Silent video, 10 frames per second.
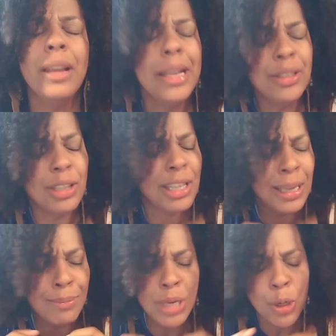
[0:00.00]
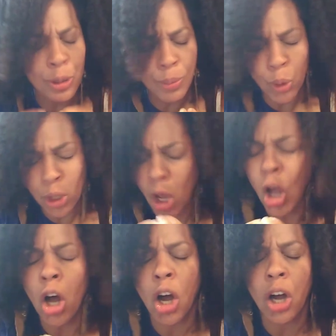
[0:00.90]
into the immutable
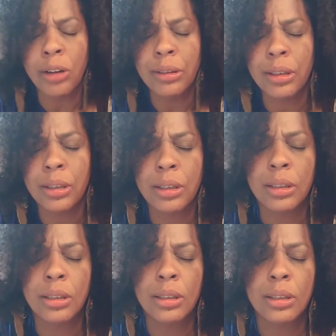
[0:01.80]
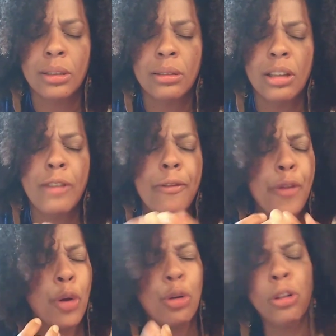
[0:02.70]
law, the
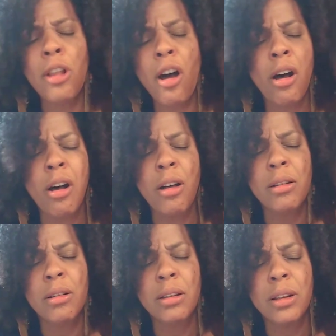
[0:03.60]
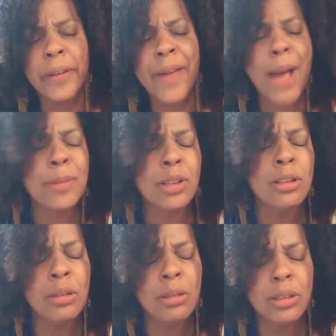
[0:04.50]
fertile law of
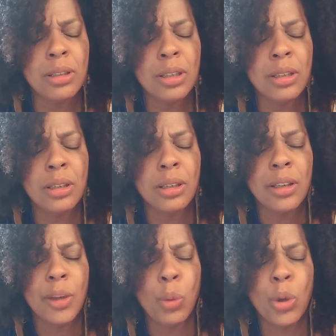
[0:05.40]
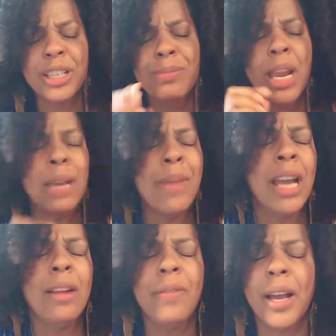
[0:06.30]
absolute, where it is made
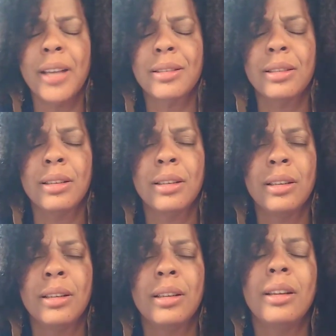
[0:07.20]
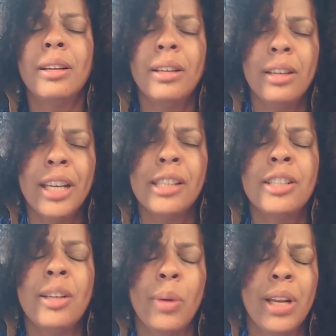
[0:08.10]
manifest. And
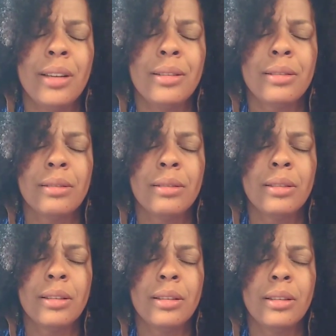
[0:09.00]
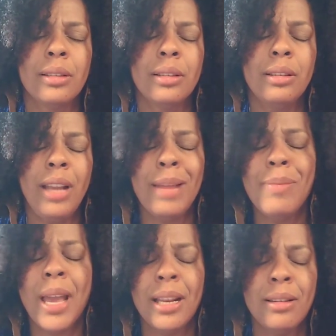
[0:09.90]
so it is.
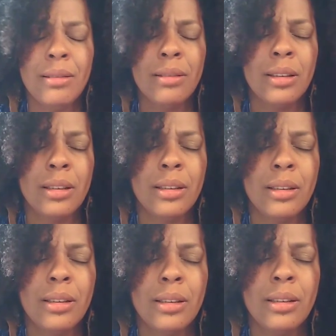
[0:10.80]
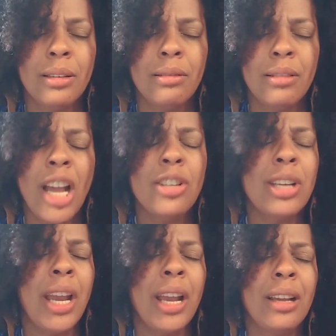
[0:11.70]
Amen.
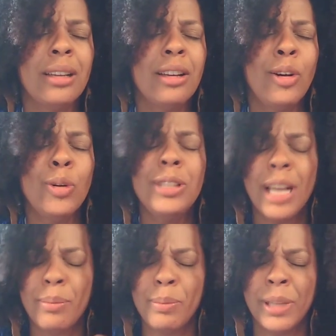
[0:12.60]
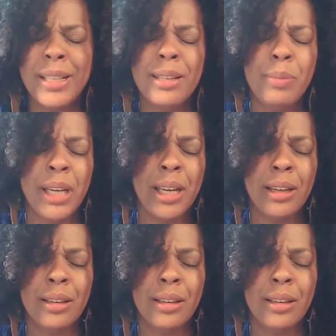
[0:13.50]
Ashe. Hotep. Blessed be.